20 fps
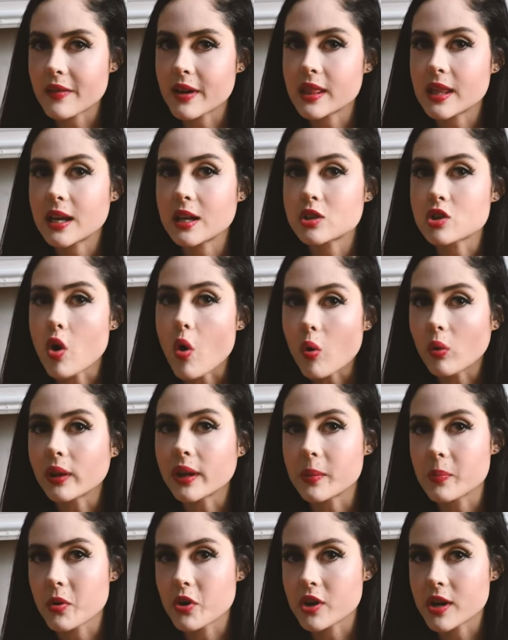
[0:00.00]
I think it's
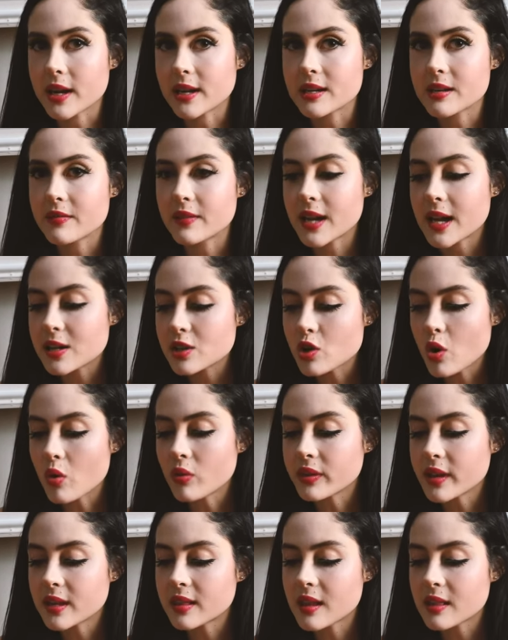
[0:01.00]
wholly predictive, and I
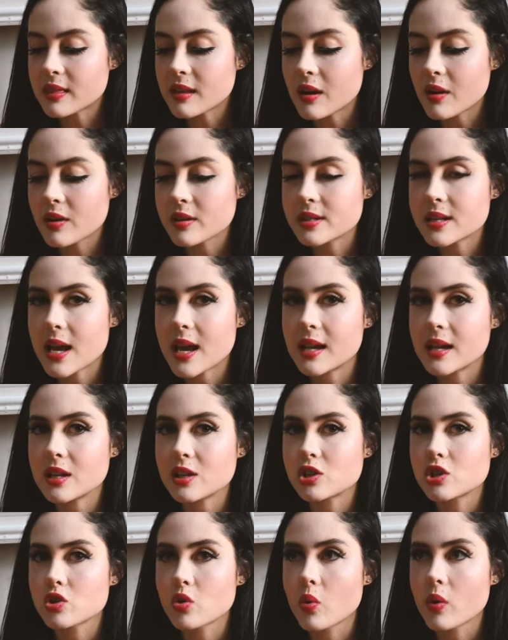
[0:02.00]
don't think that there is any
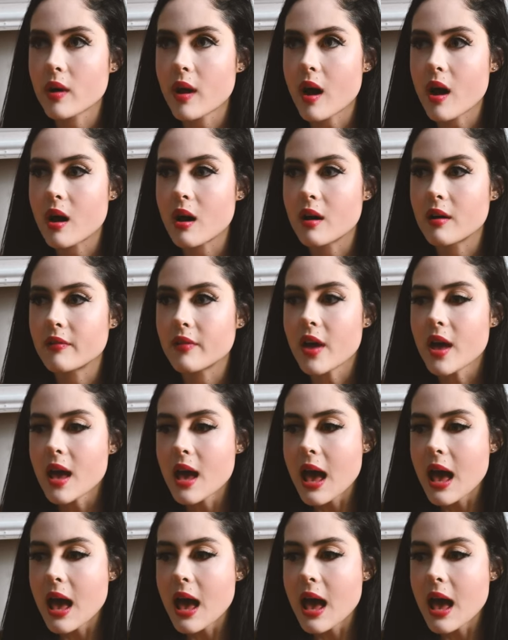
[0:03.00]
sort of